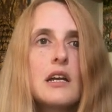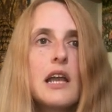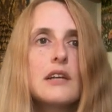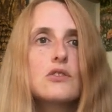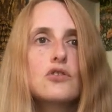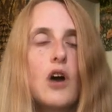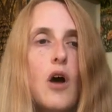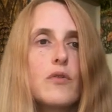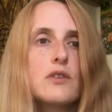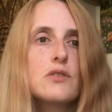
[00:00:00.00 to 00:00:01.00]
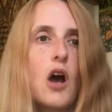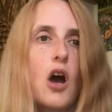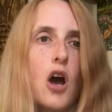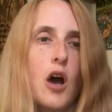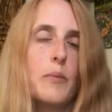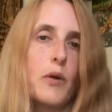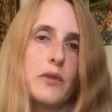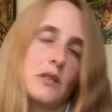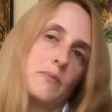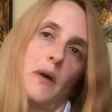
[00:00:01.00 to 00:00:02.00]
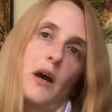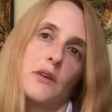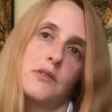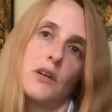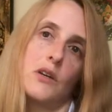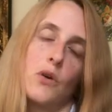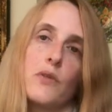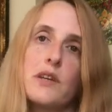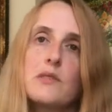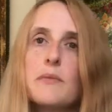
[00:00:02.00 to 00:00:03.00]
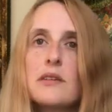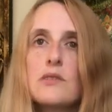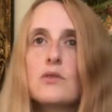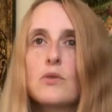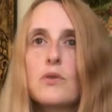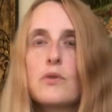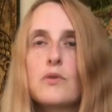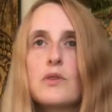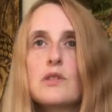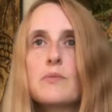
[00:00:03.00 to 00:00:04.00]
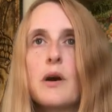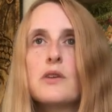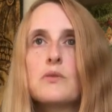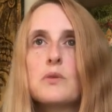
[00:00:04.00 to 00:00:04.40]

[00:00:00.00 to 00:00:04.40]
let's trial this herb on this person or this medicine on this person,